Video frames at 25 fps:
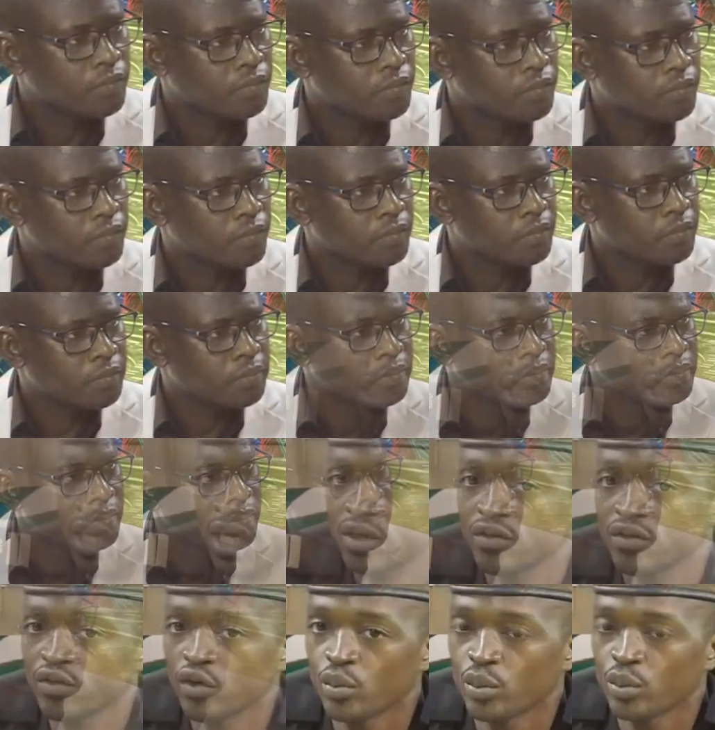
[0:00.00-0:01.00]
So these
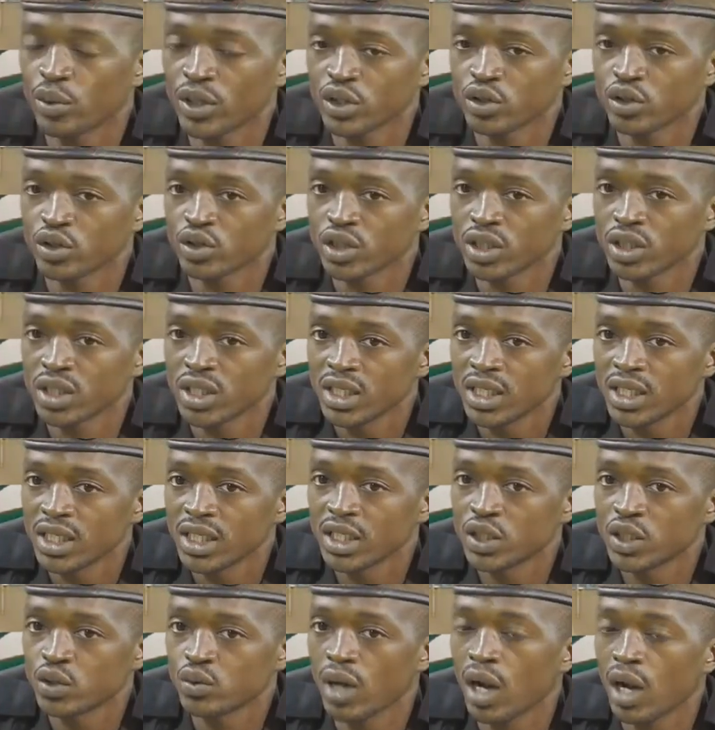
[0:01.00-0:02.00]
kind of operations
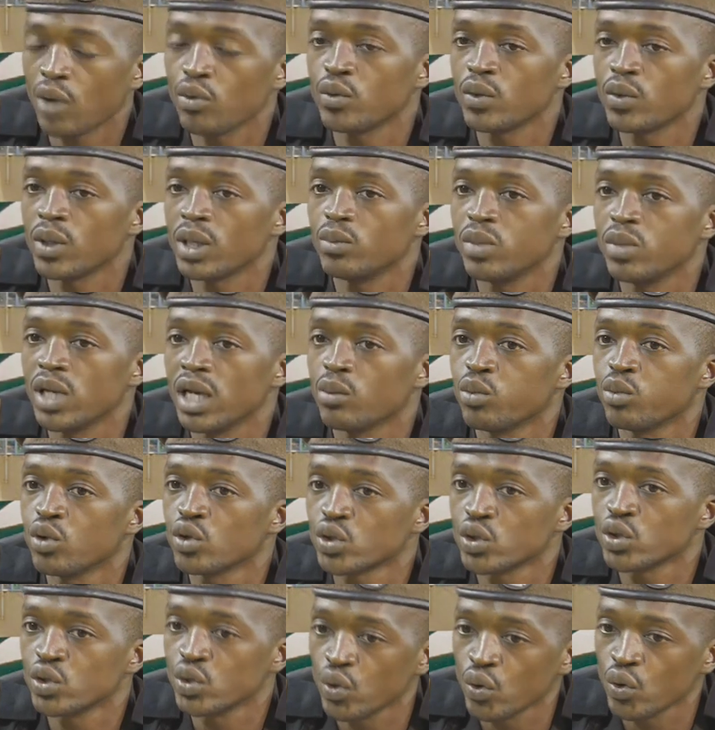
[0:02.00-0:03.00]
is where we will be able
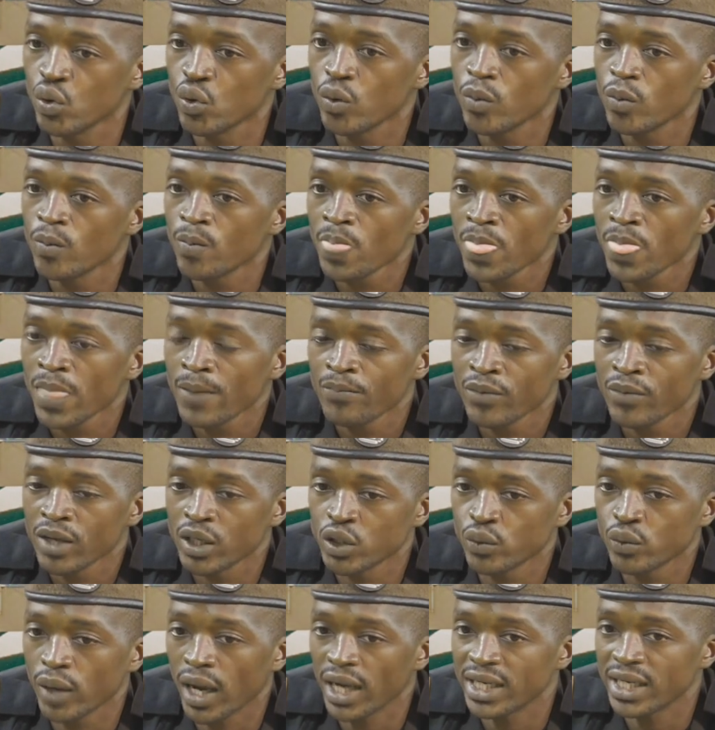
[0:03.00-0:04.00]
to know
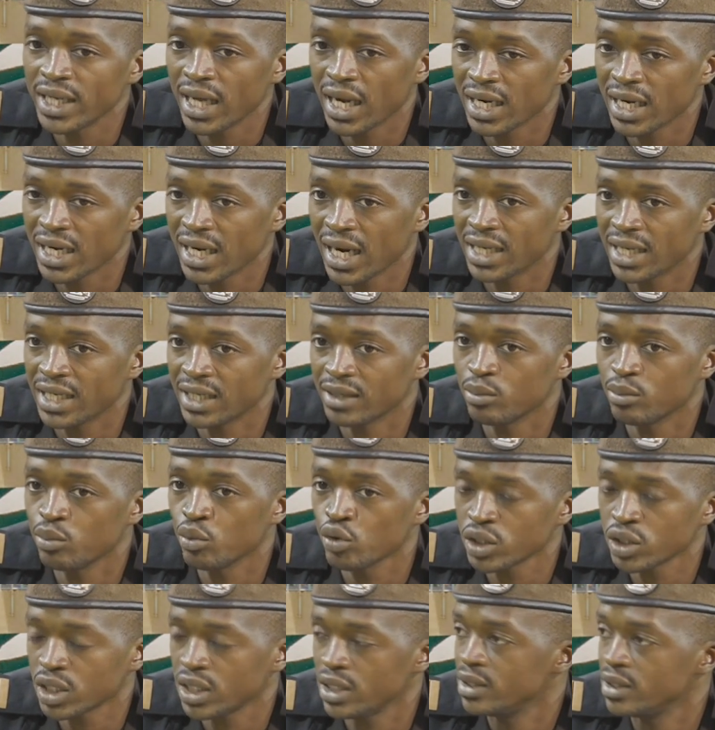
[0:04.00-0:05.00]
is where they are gathered
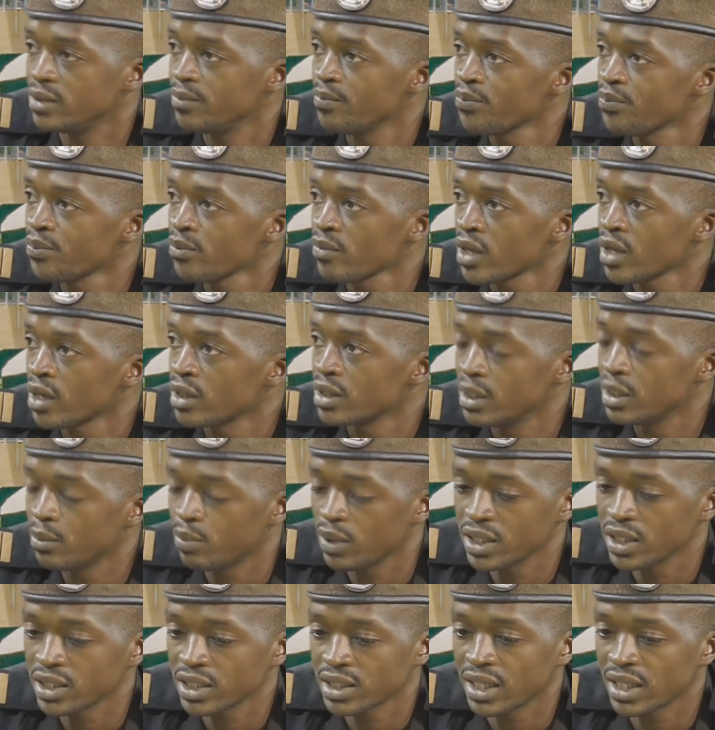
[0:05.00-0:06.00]
mostly. The
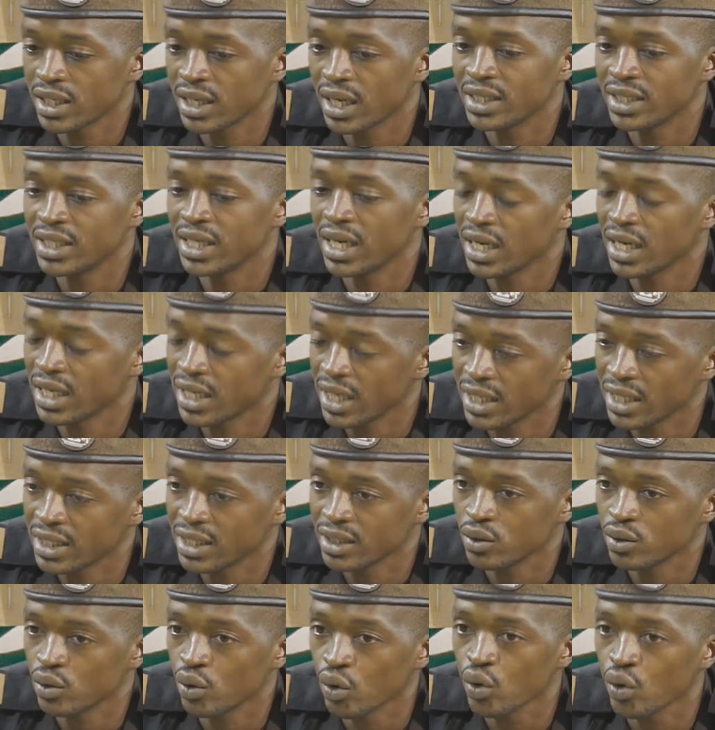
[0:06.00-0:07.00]
places that they are
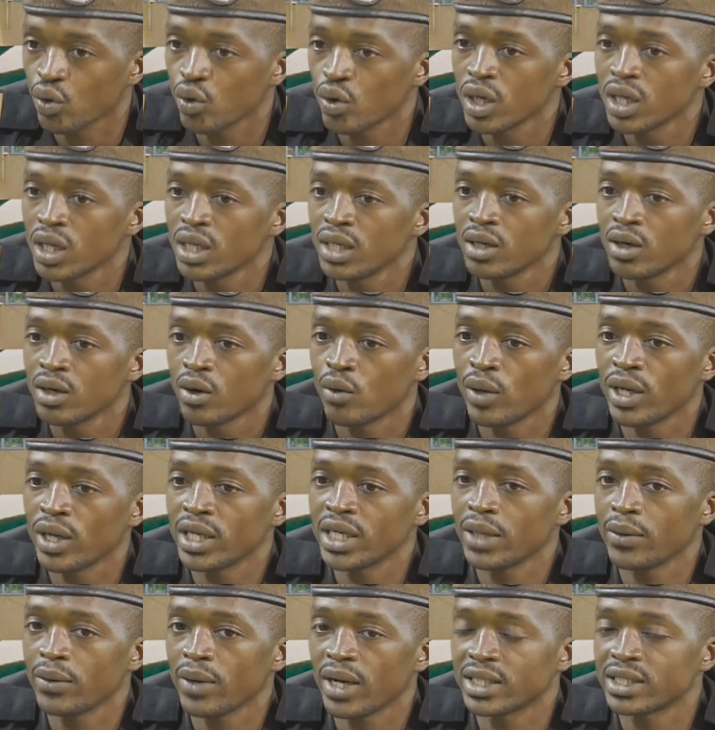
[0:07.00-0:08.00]
gathered, or
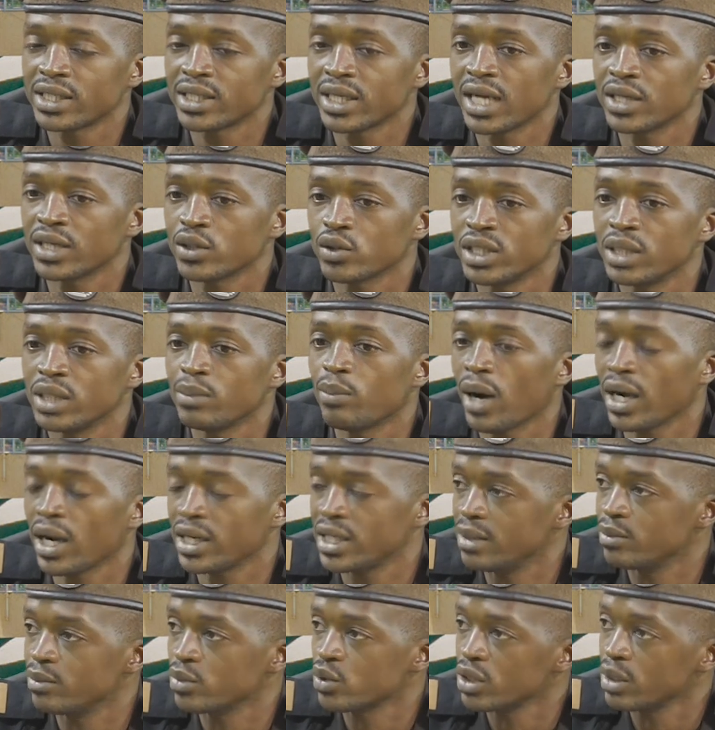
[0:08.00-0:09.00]
when they are trying to
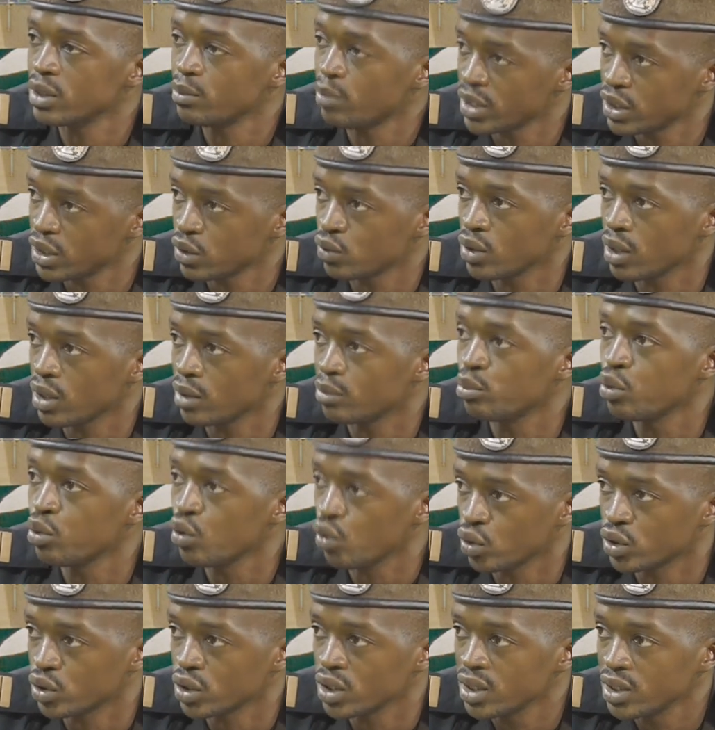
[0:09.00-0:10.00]
depart them to the particular
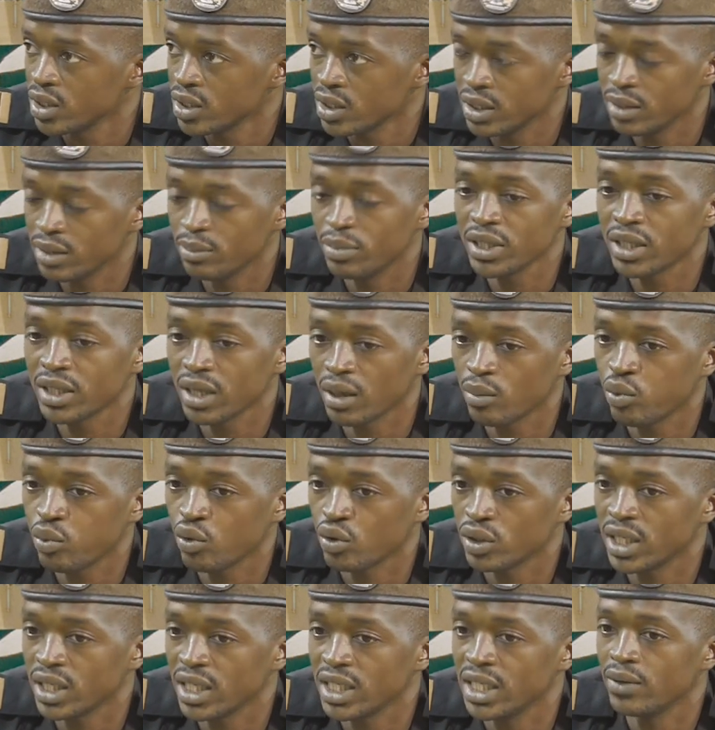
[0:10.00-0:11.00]
boat, the bigger
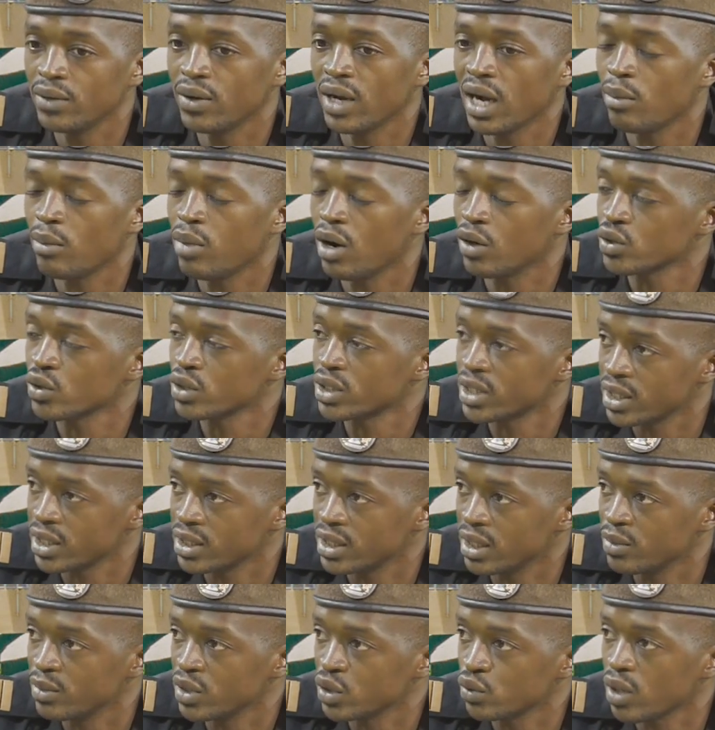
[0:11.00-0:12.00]
boat that they were about to take
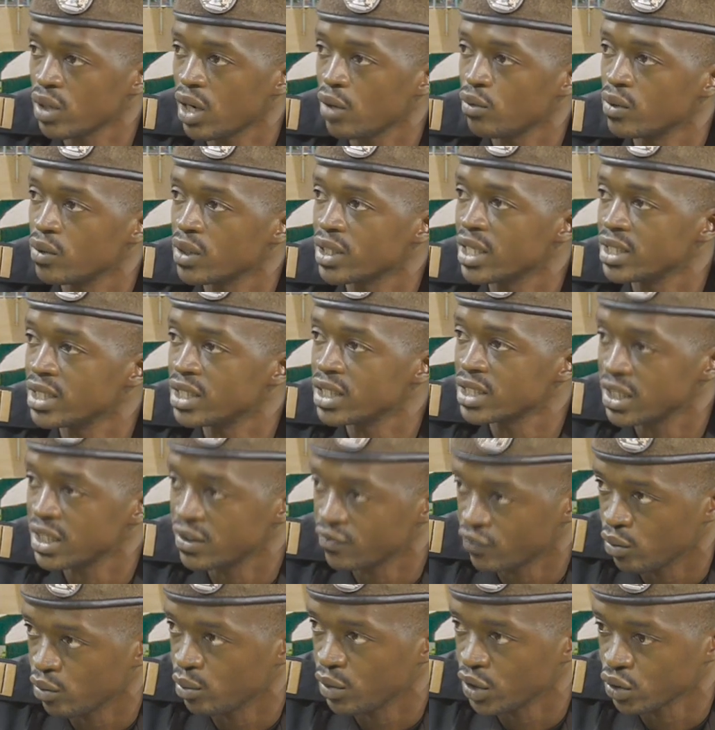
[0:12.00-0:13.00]
them, is where we will get this
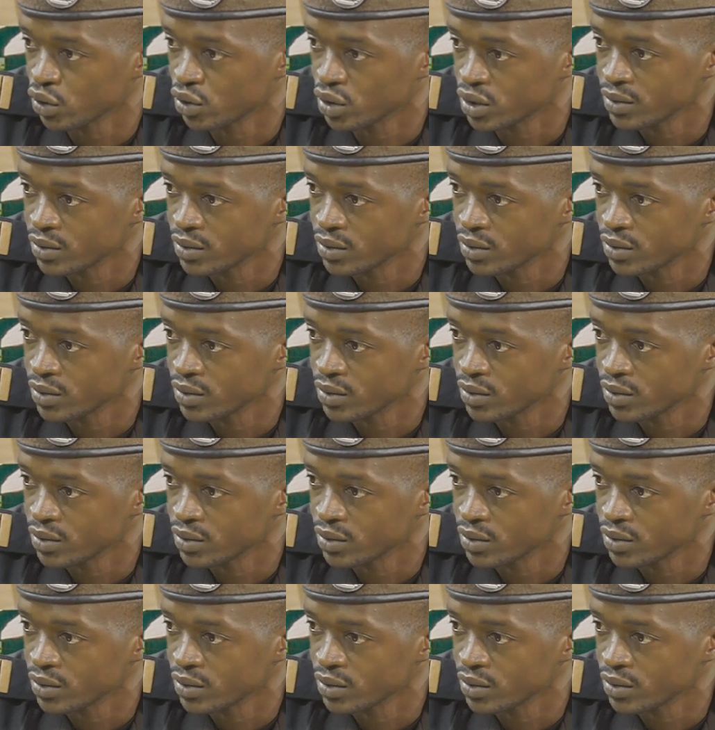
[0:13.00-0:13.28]
information.